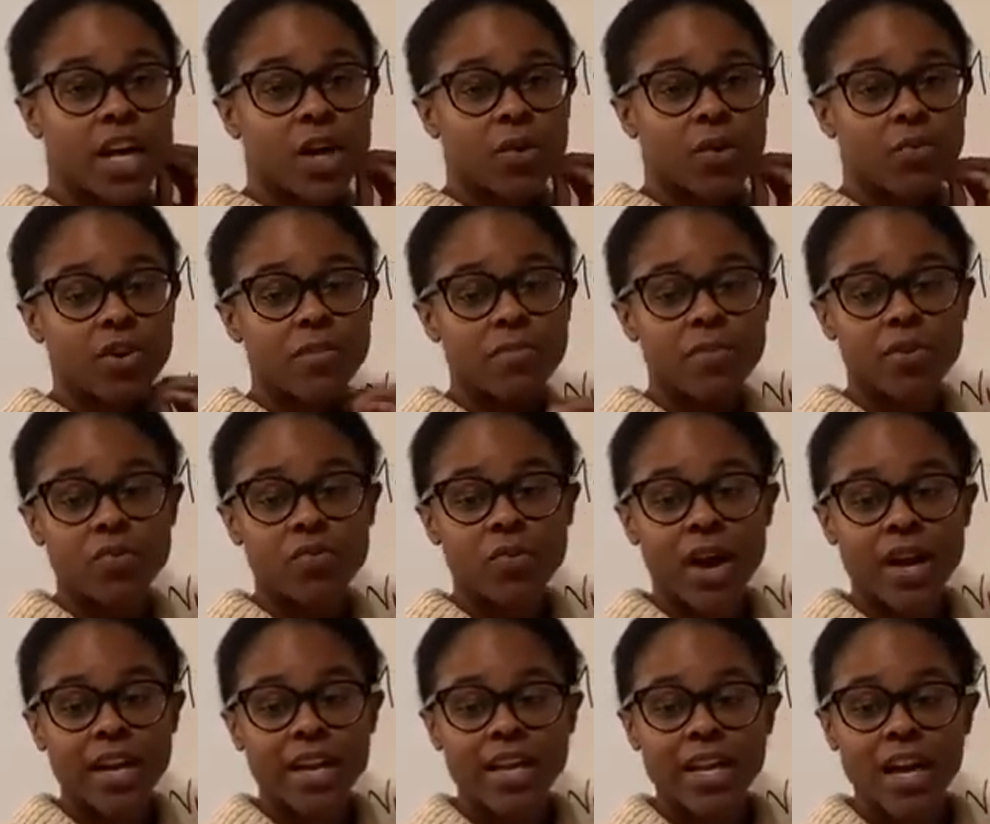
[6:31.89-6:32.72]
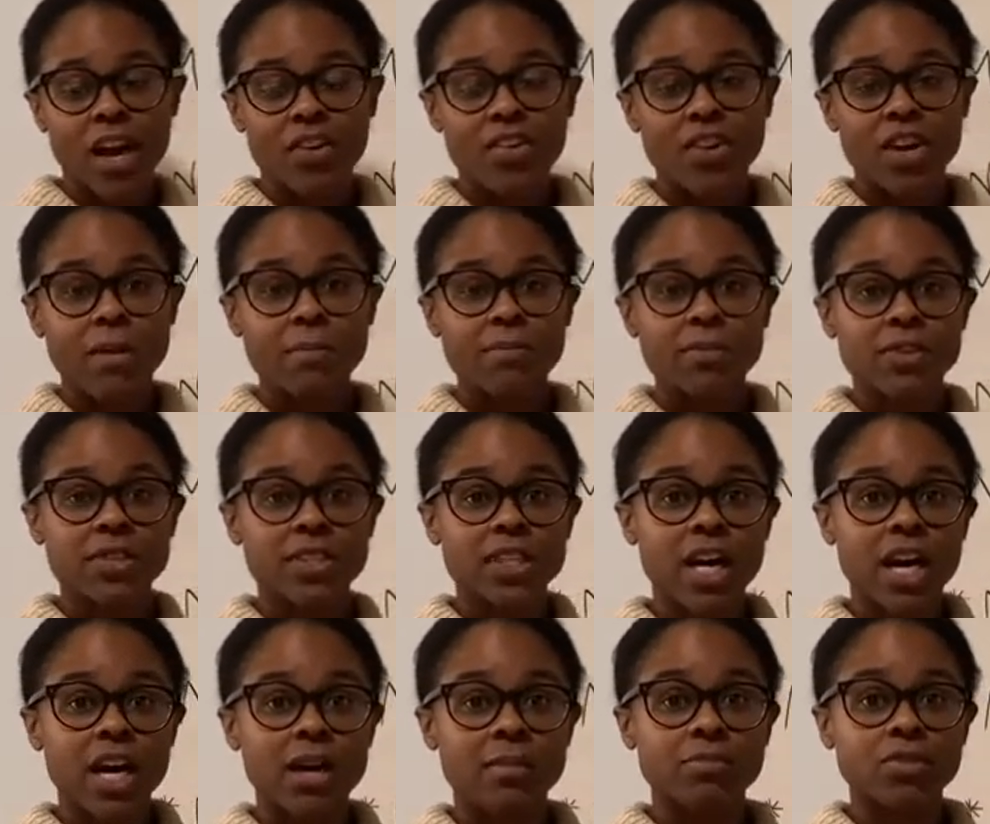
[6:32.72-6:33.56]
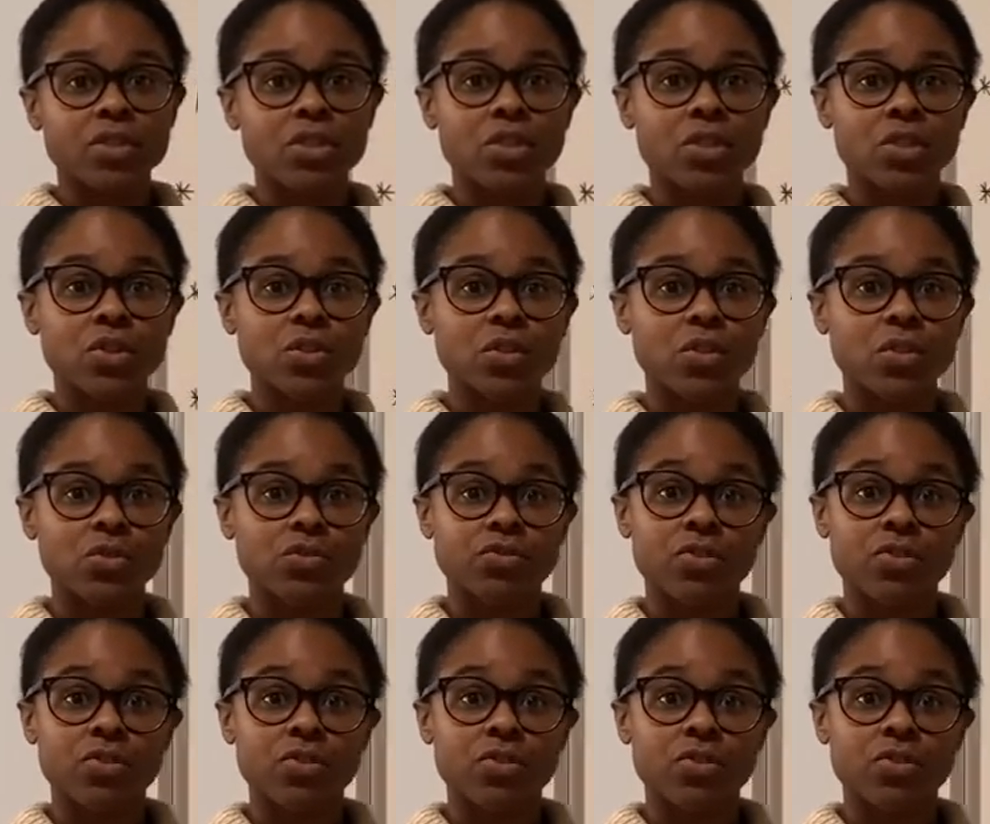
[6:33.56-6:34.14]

We've been writing our numbers up to,